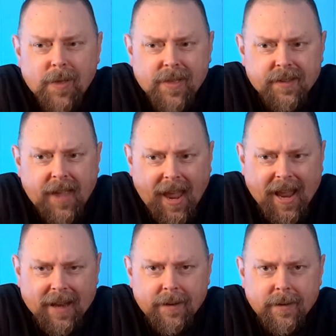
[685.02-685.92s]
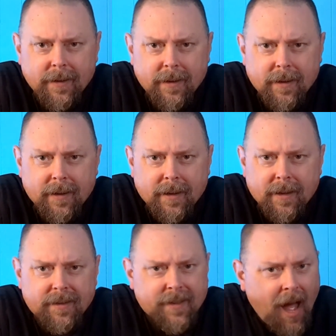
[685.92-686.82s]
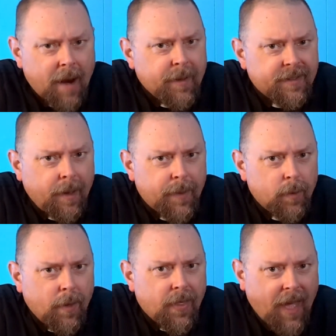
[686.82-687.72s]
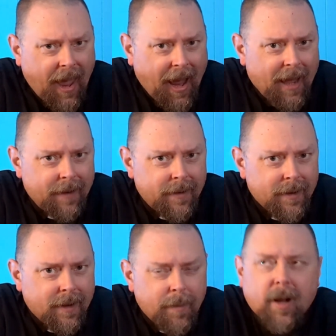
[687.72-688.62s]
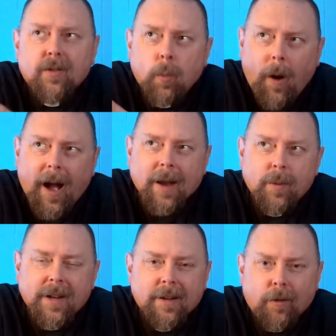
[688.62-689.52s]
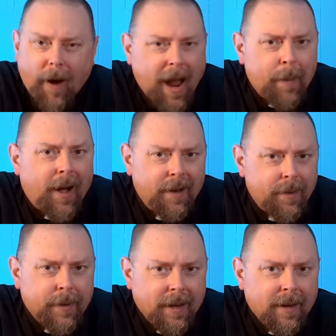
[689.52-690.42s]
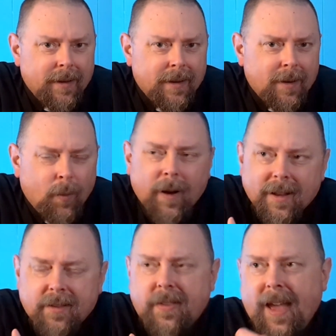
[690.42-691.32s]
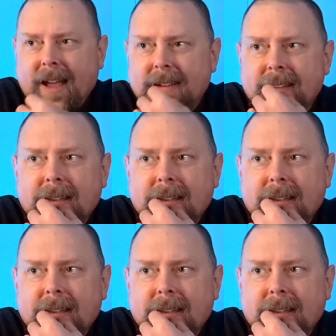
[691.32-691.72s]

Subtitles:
with this hand. It's got to be something with the hand. Because why would it grab onto me? What is that?